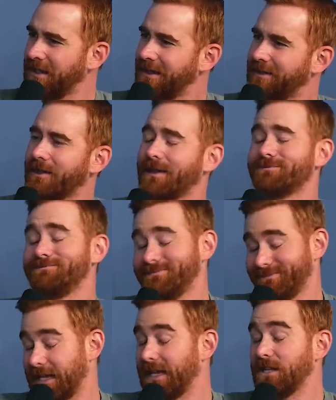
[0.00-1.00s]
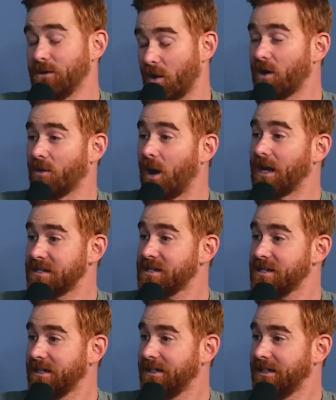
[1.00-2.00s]
Yeah. They're like, you are to
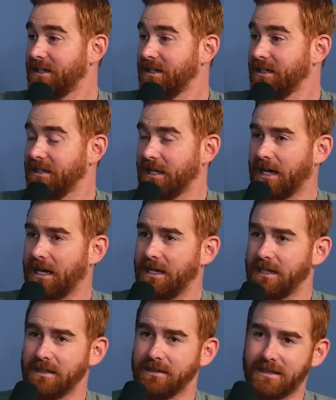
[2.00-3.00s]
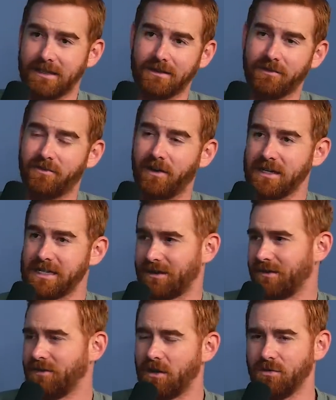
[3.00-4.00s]
us. Yeah. The phrase, I
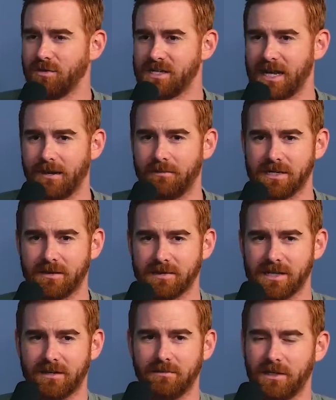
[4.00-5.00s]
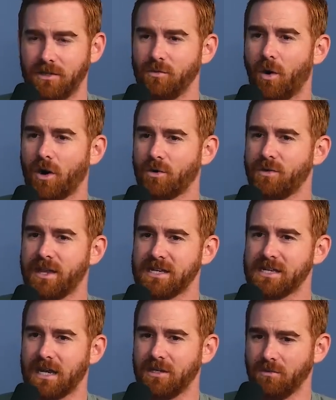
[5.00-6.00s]
don't even know who said it, but someone said to me, you are who they
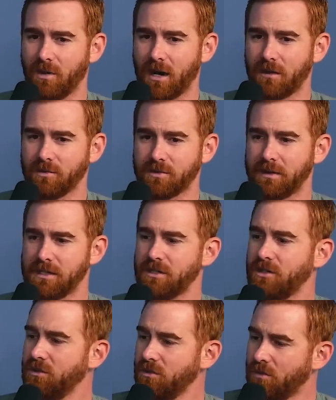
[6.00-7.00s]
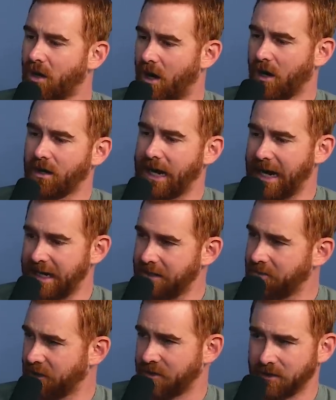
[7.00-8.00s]
say you are, which means you are,
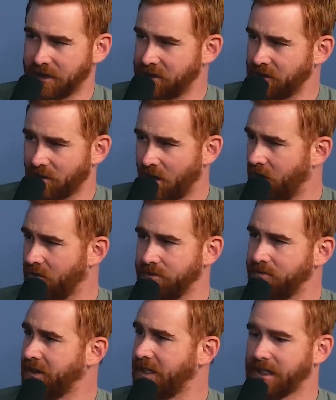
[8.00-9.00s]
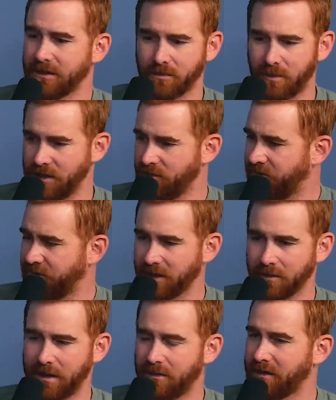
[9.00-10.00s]
Andy Richter is your own being, the way you
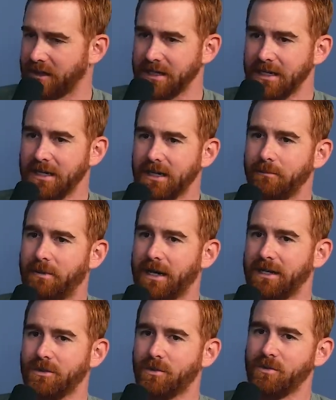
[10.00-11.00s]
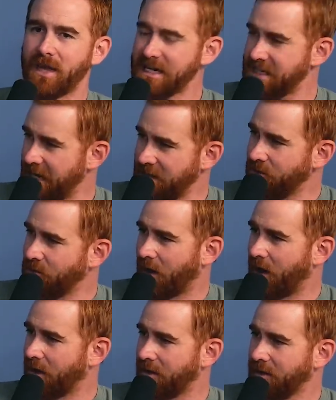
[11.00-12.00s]
feel about things, but who they say you
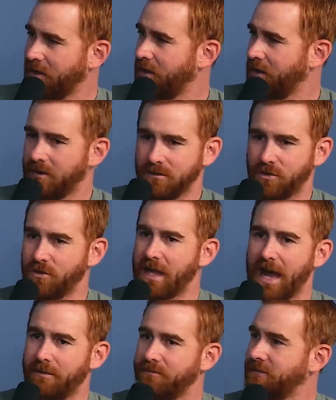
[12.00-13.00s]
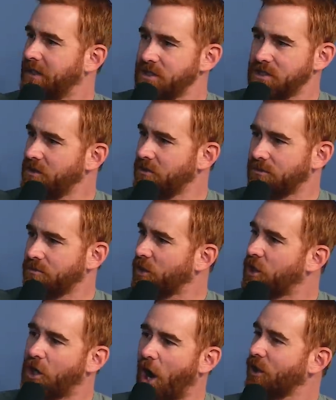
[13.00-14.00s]
are to them is you,
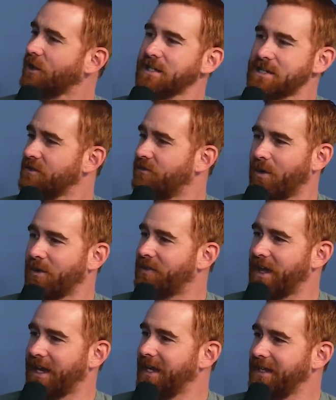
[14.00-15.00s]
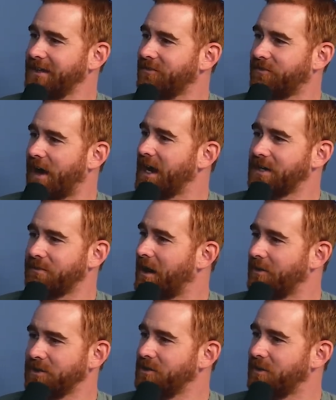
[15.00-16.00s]
regardless of what they find
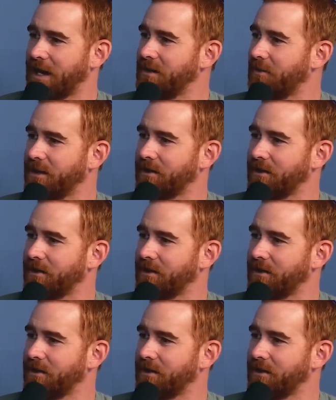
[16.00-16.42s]
about you anyway.